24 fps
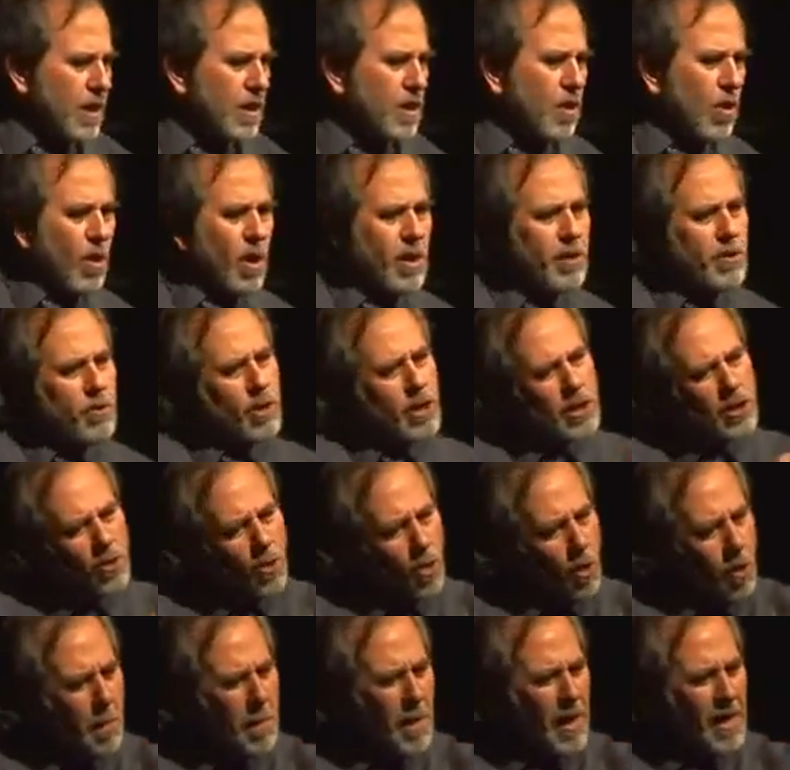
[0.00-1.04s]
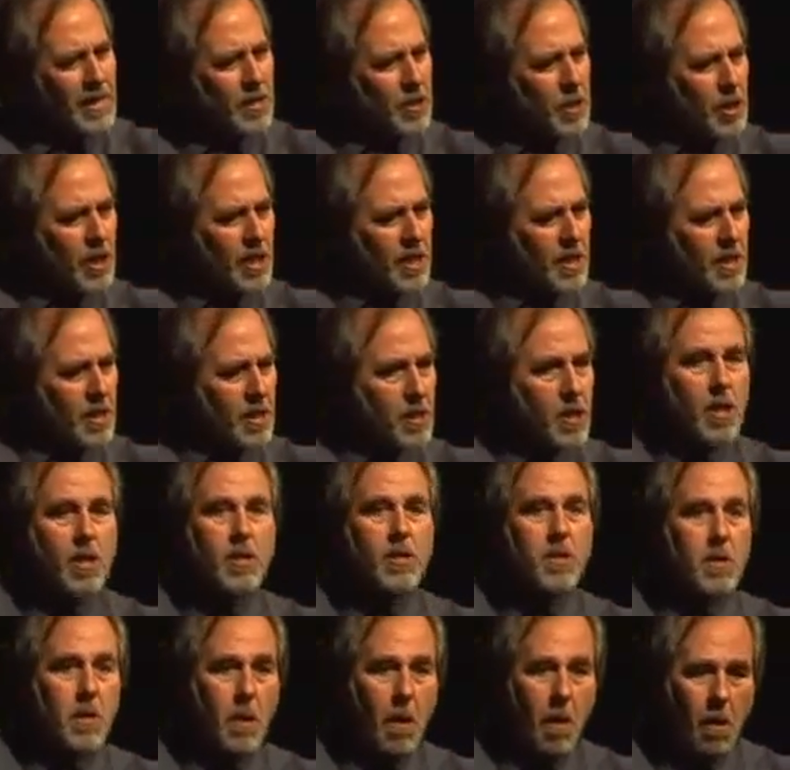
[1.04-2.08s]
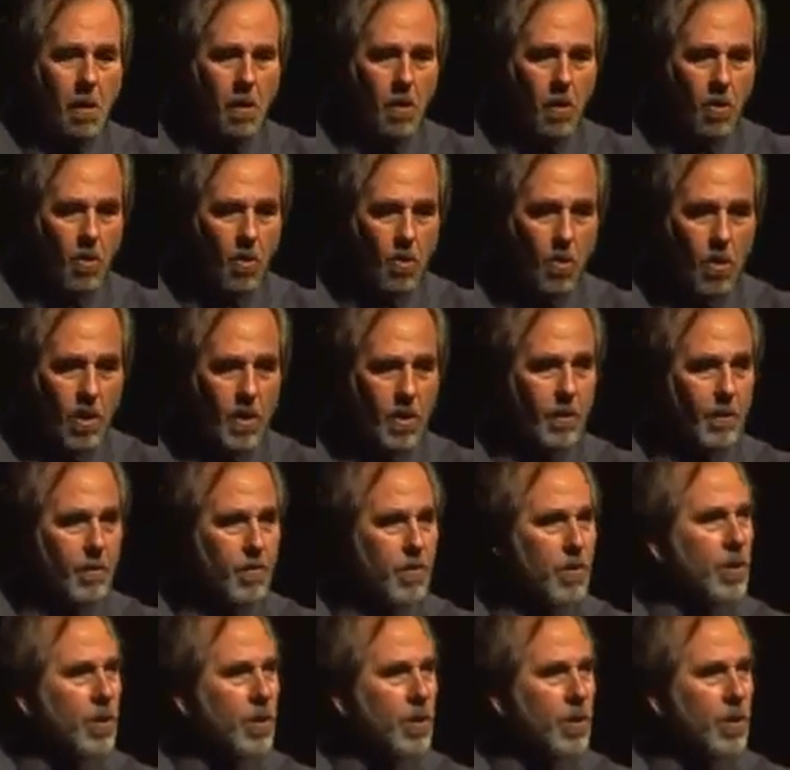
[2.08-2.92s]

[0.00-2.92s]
So are you controlled by genes? No.